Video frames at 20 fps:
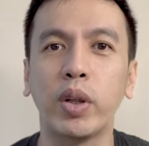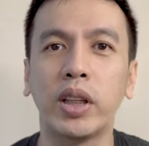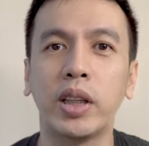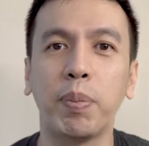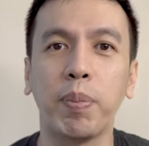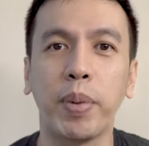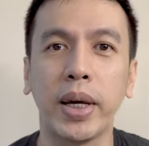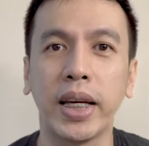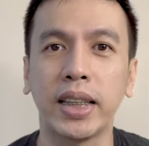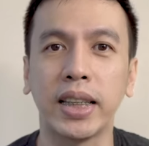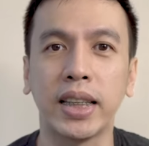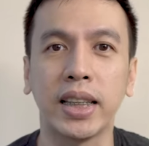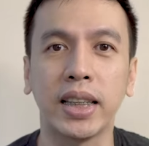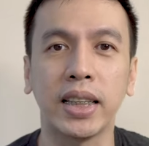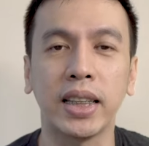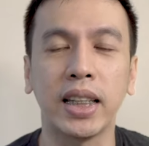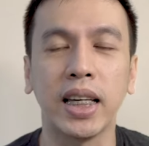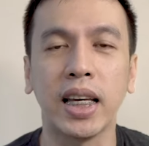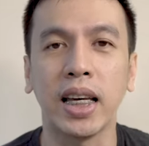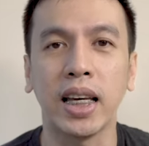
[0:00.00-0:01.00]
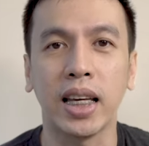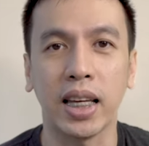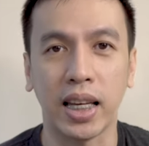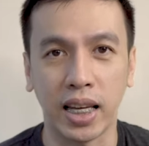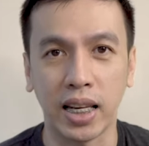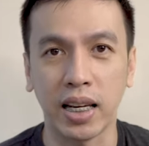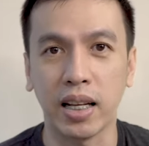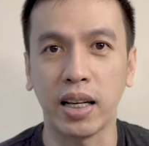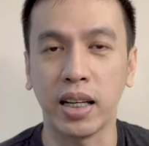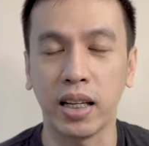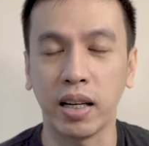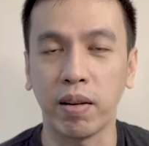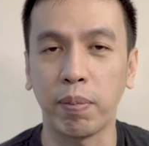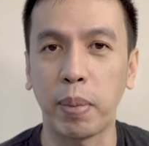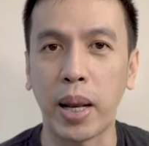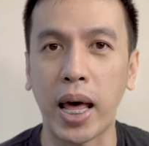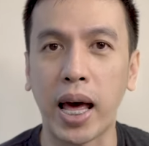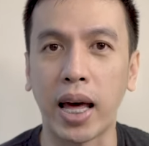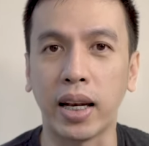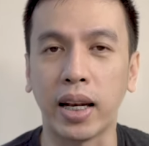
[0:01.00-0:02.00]
with spaces in a, in a
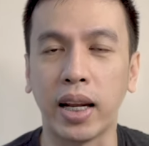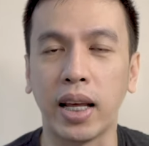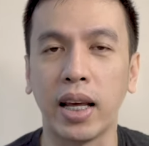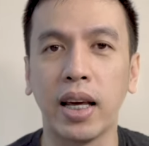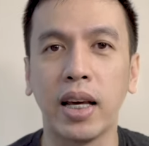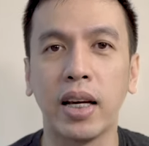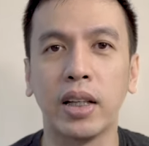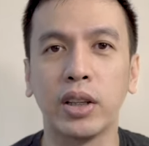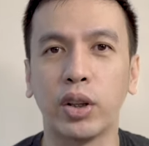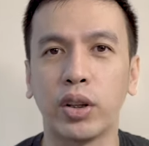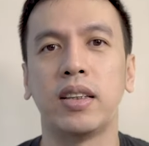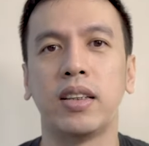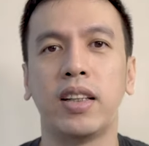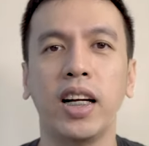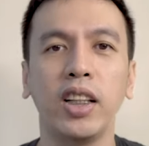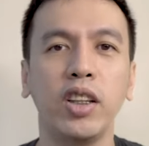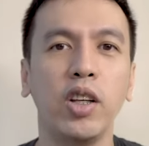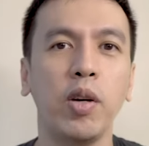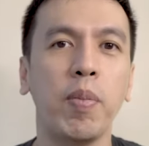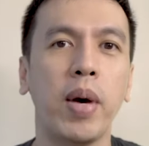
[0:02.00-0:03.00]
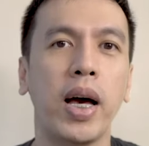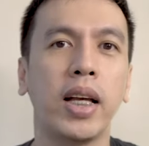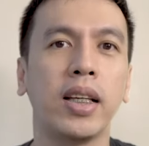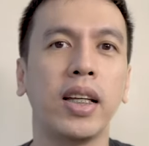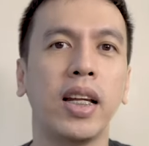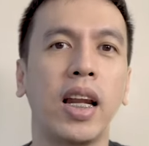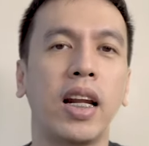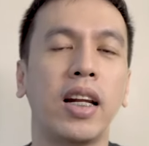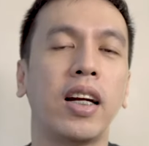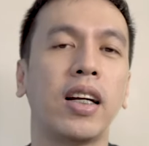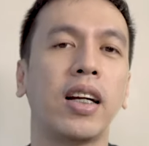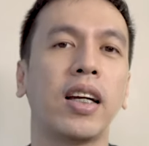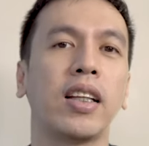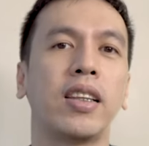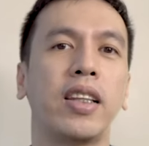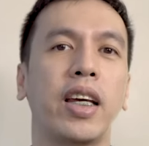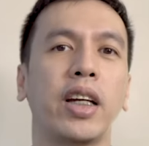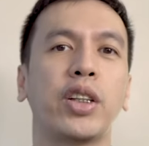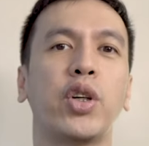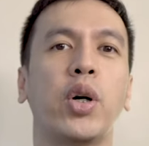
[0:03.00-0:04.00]
plan. So try to imagine an
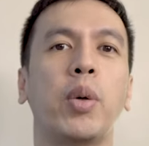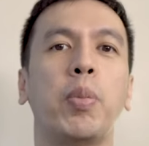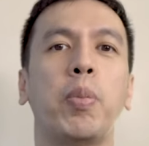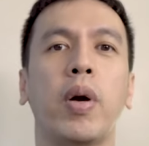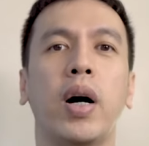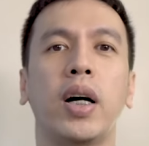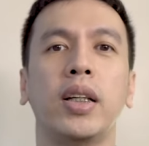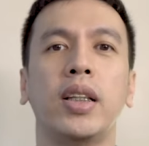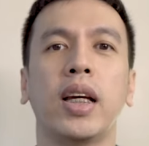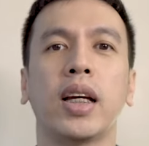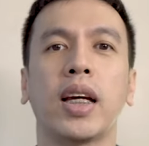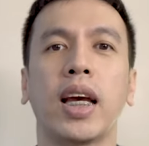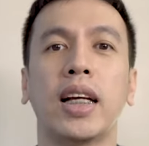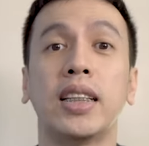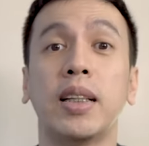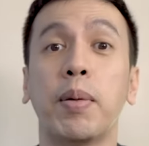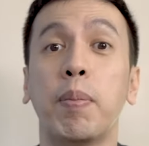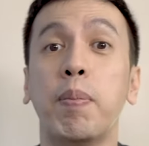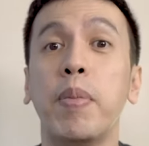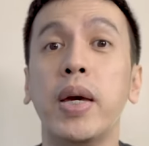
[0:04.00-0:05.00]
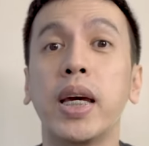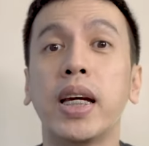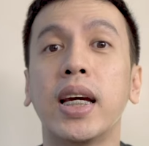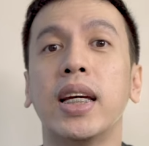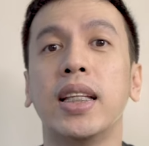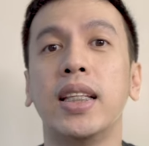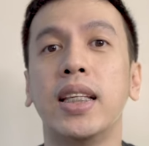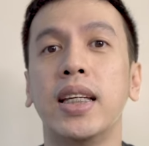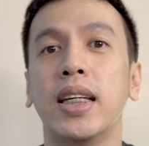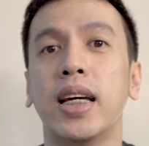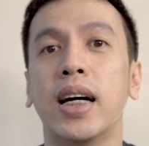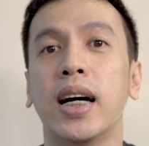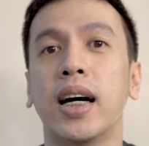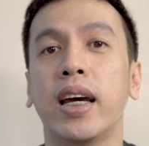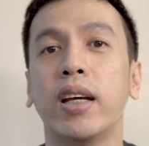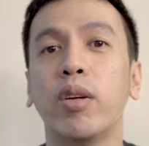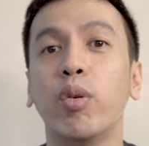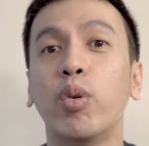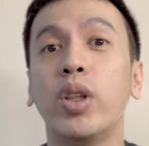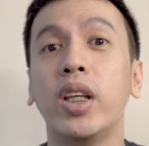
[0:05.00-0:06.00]
architectural project as a big idea
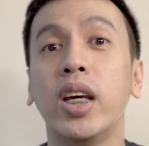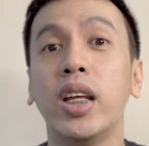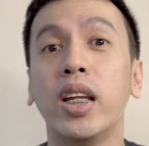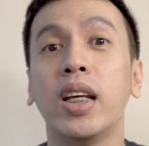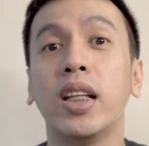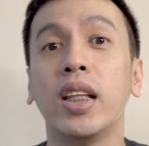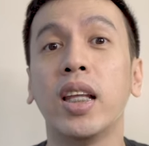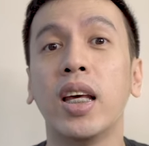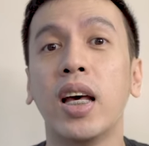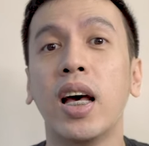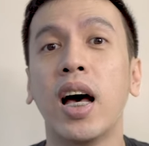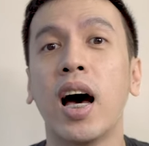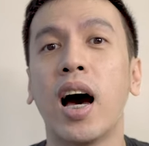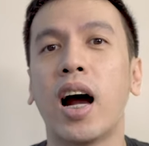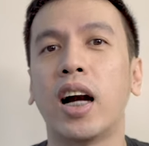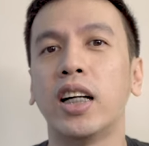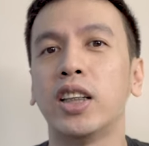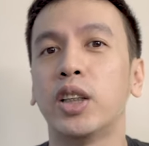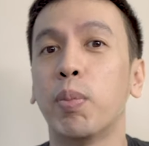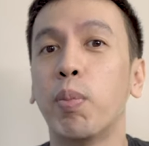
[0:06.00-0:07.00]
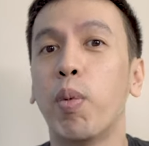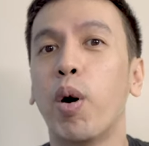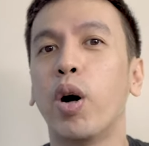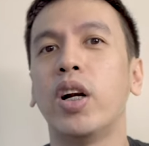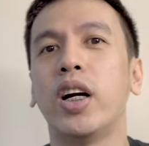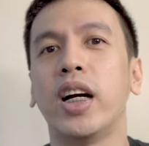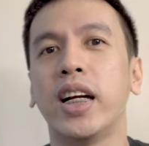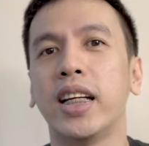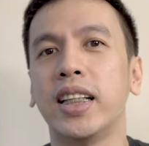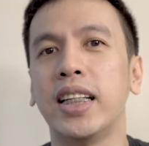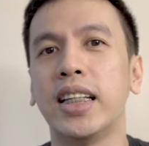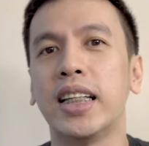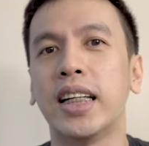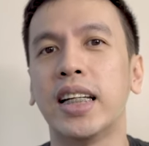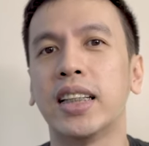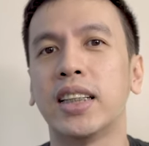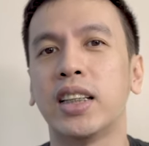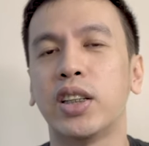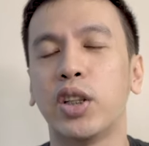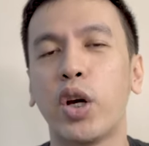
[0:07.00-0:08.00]
and within it are smaller
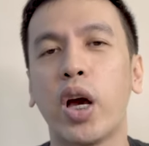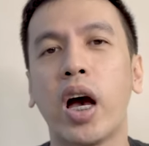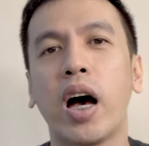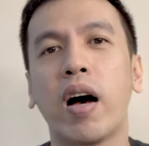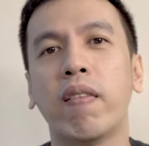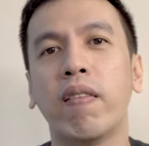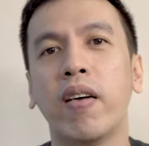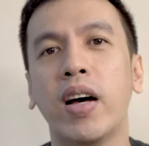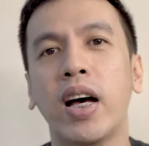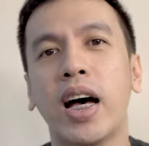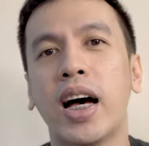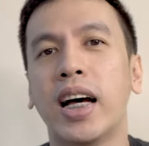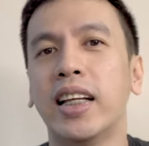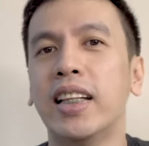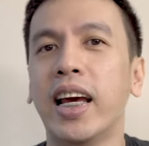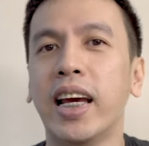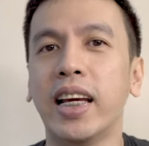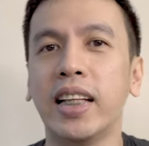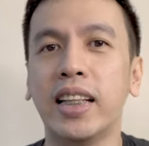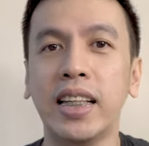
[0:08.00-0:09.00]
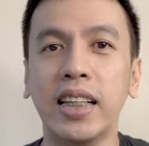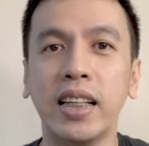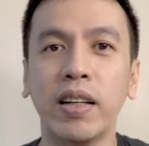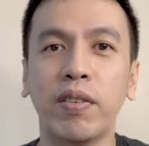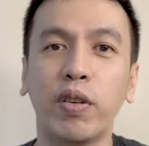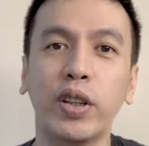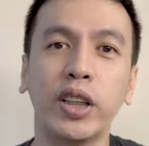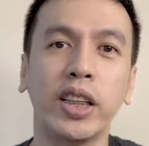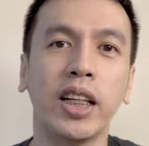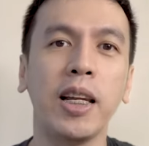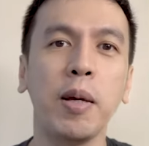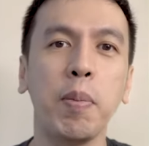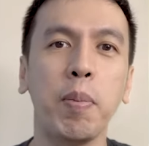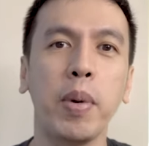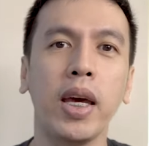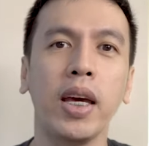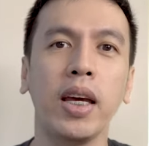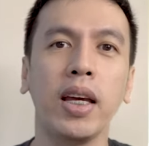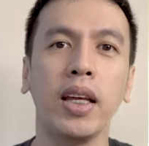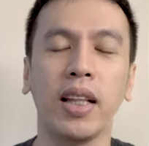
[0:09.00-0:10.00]
ideas. You have the idea for
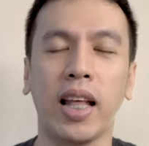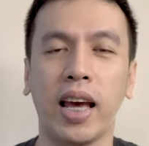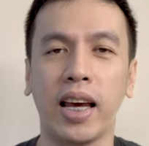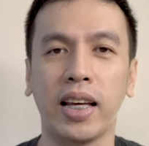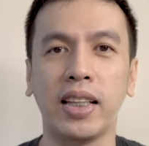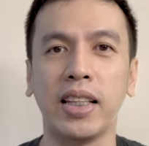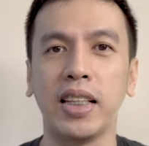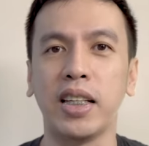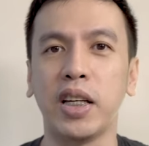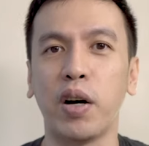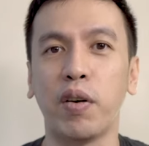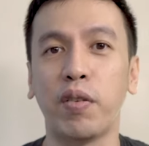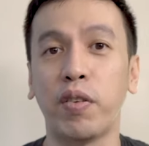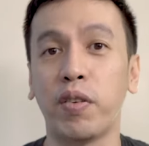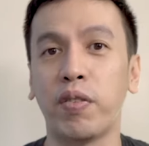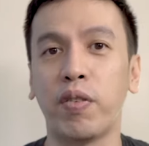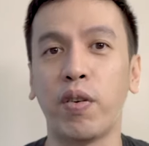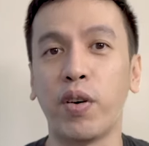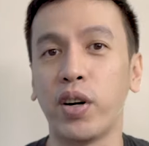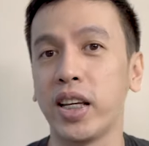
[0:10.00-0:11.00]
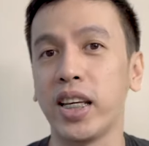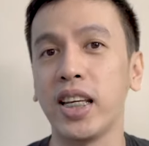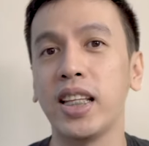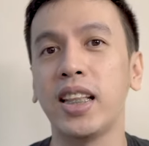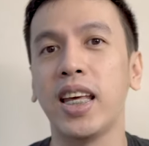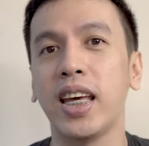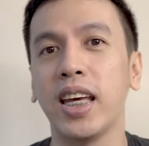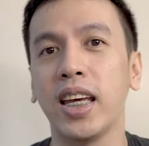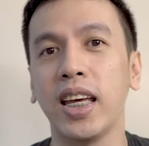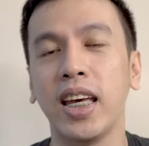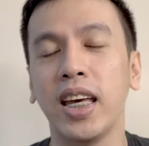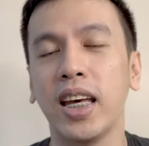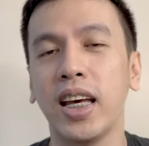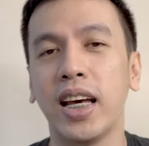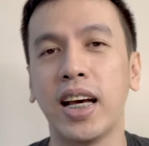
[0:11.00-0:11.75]
sleeping, the idea for eating,